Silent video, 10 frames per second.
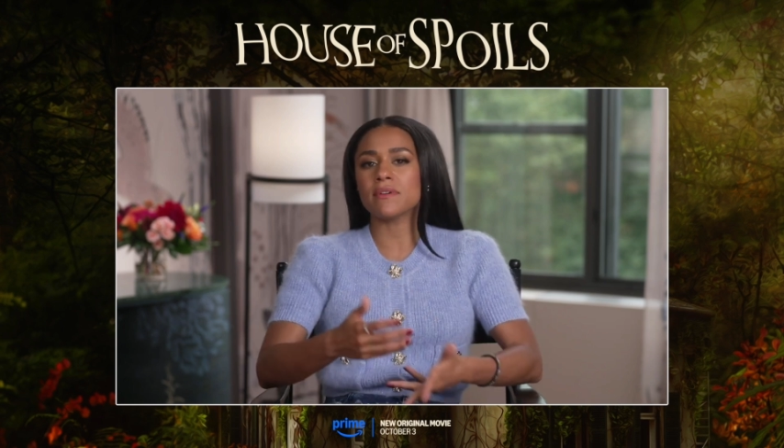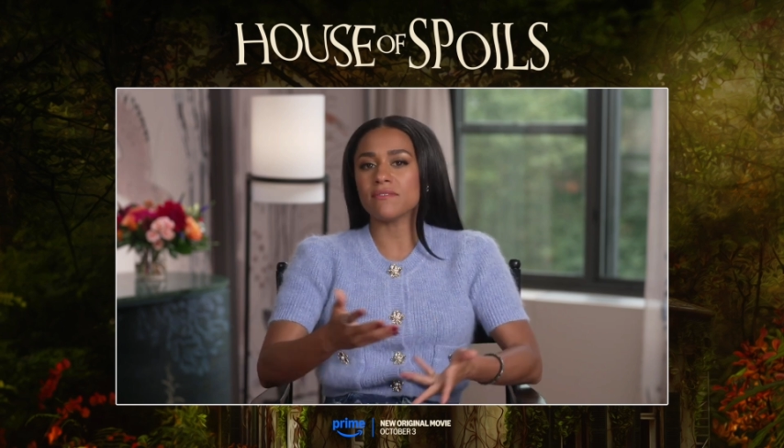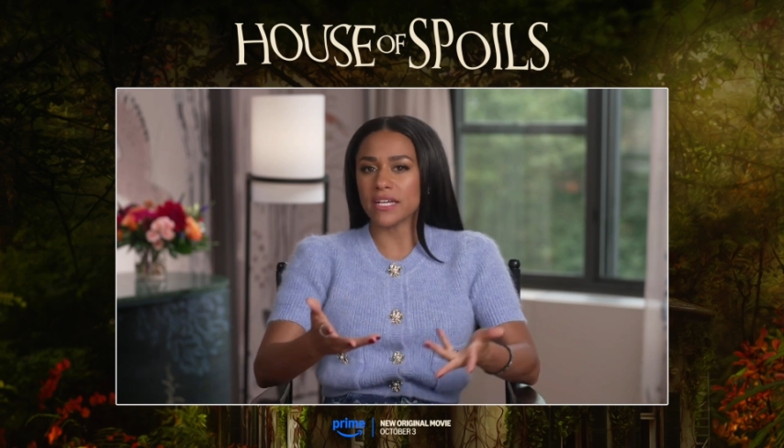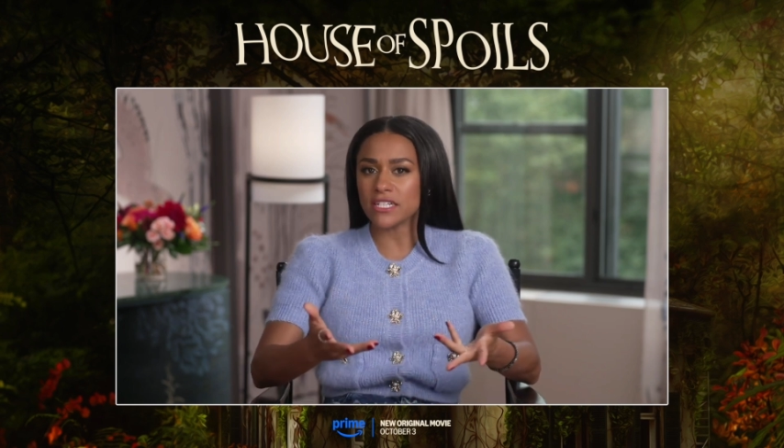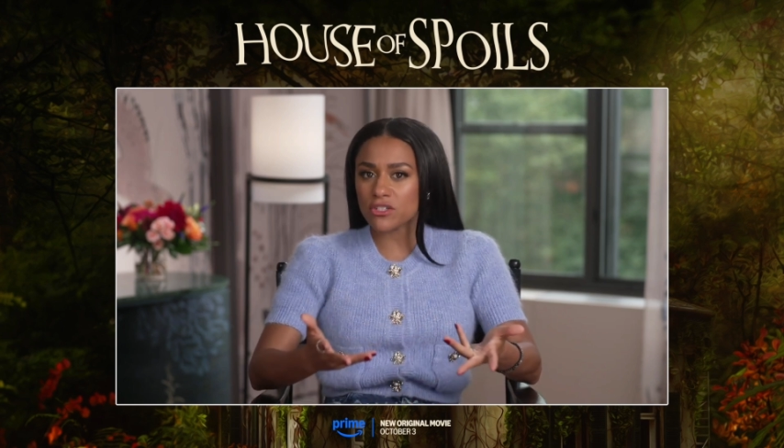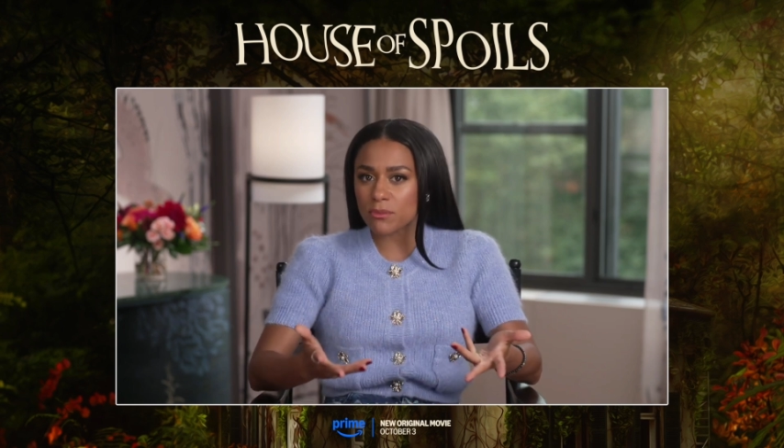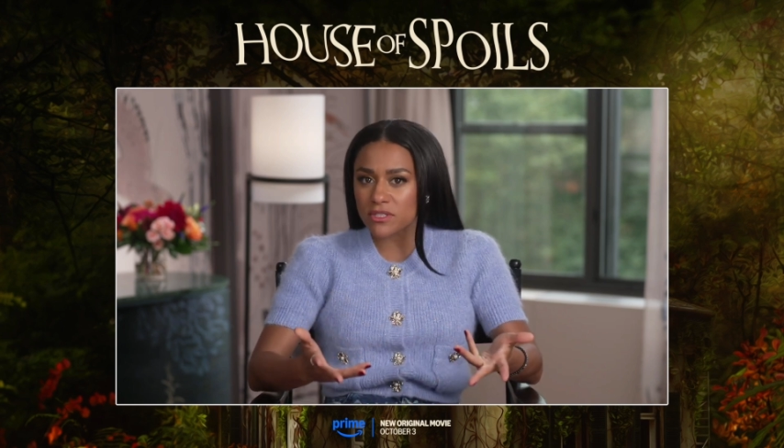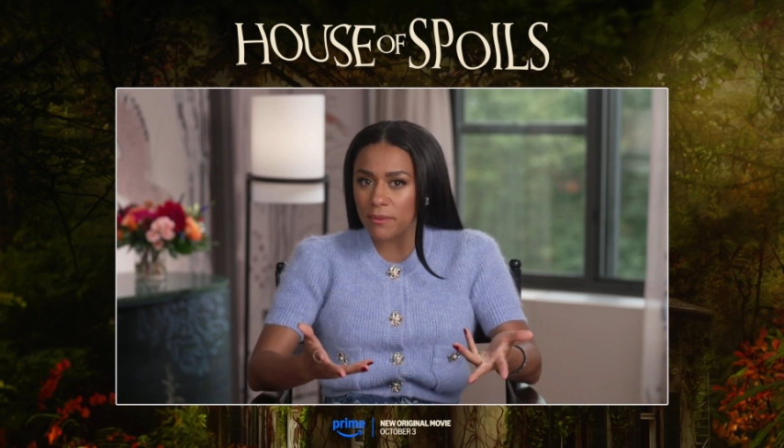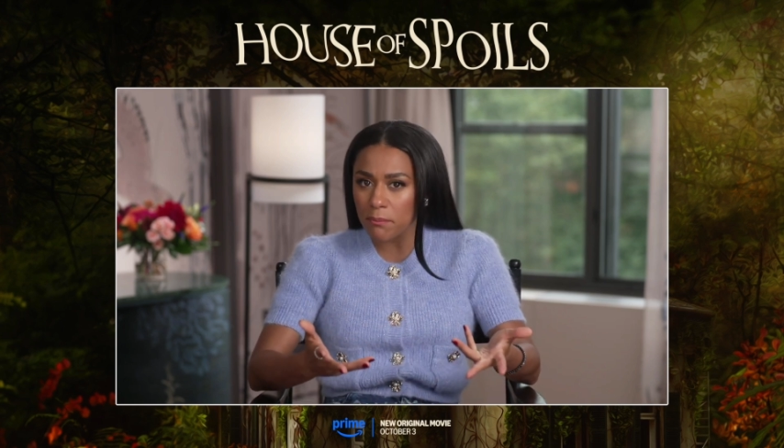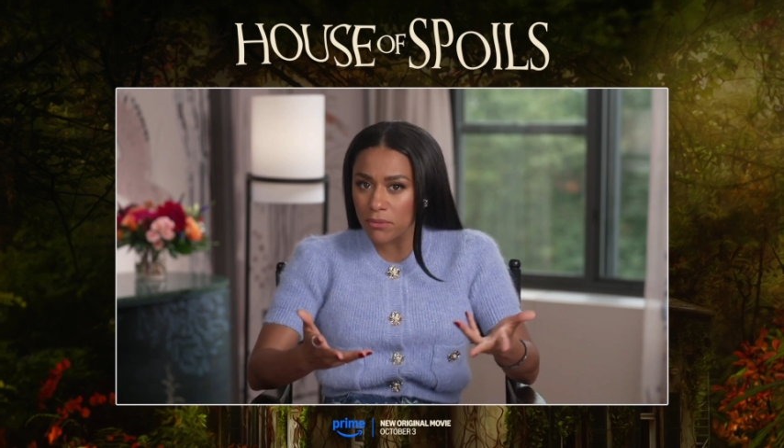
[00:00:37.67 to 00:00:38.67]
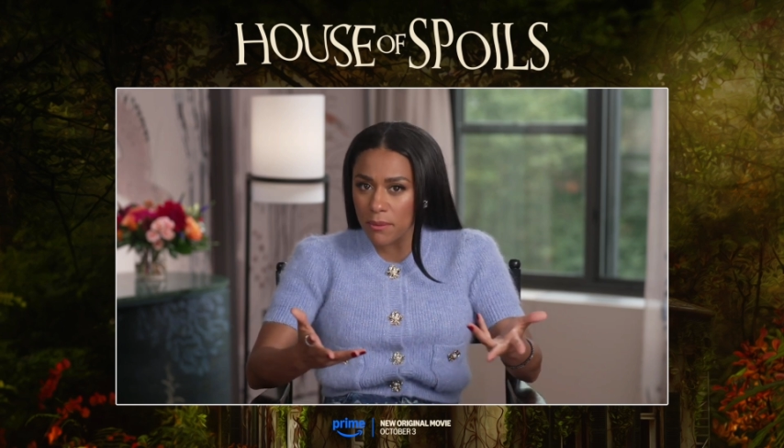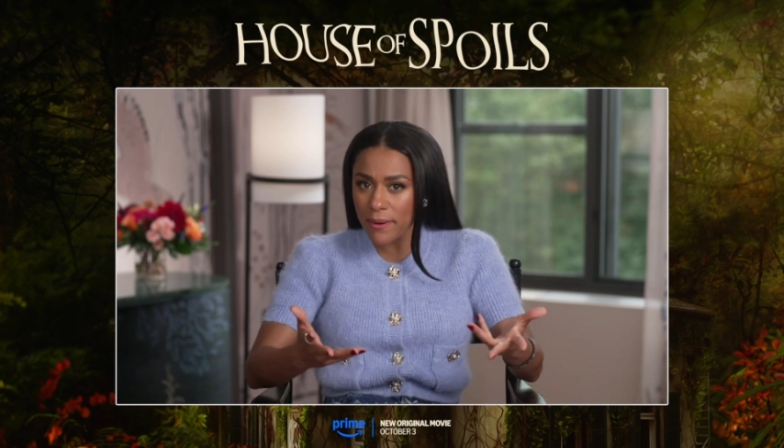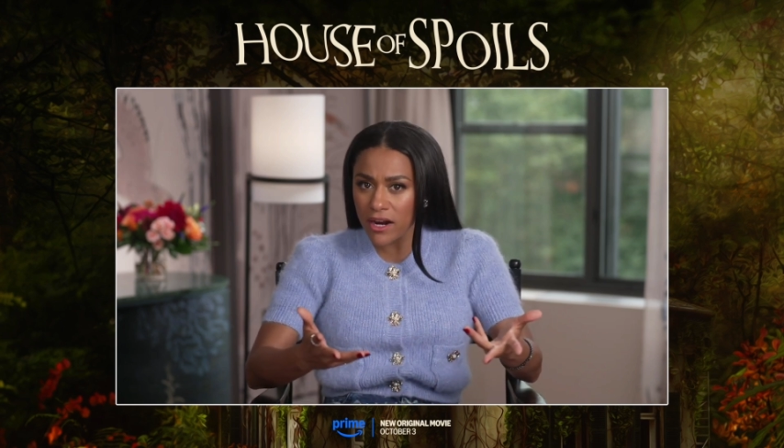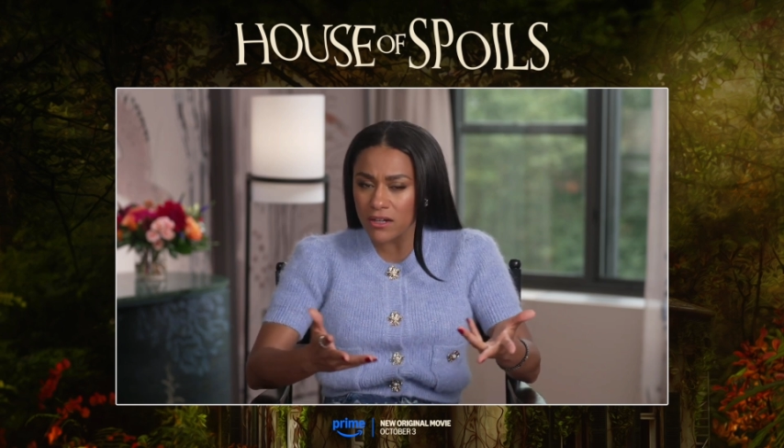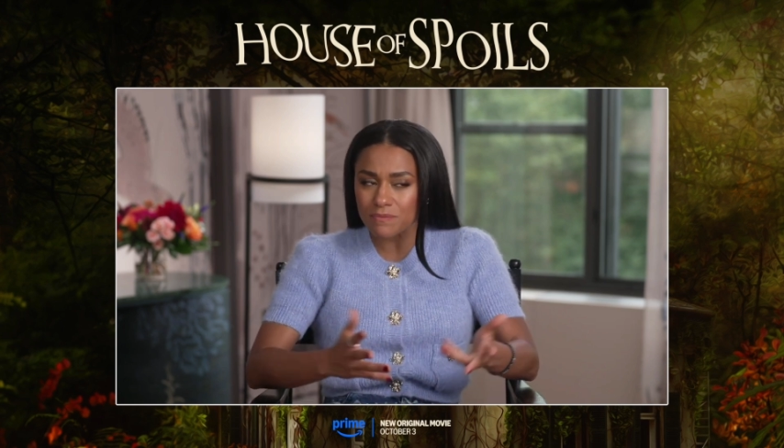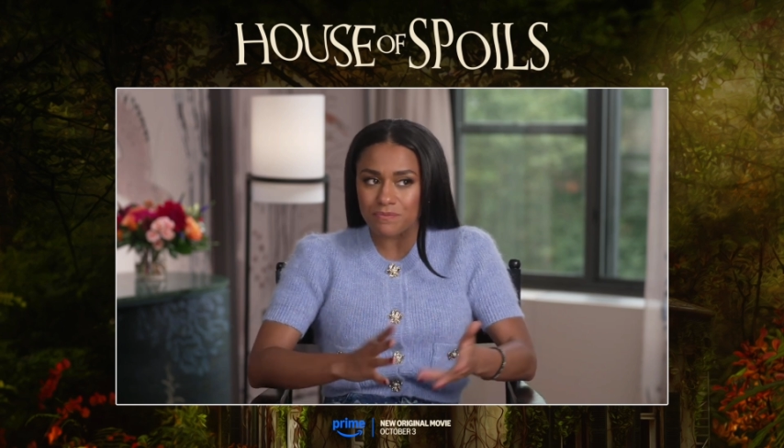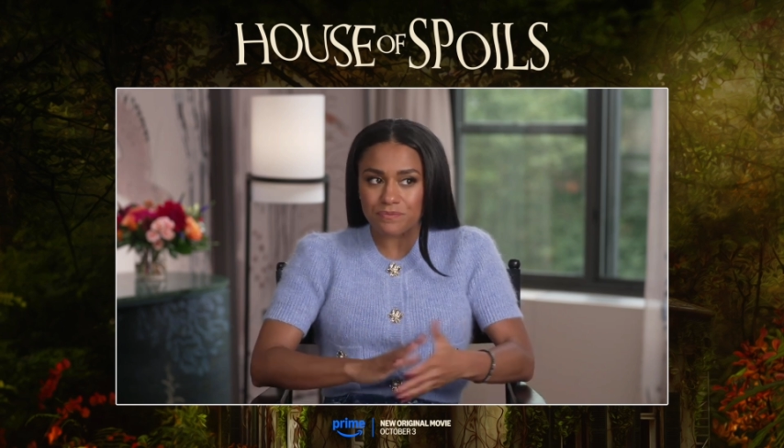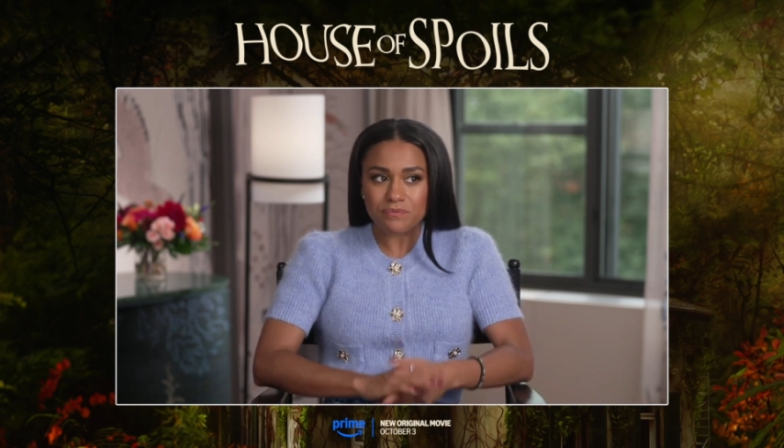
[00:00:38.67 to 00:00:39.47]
would have liked to pre prepare,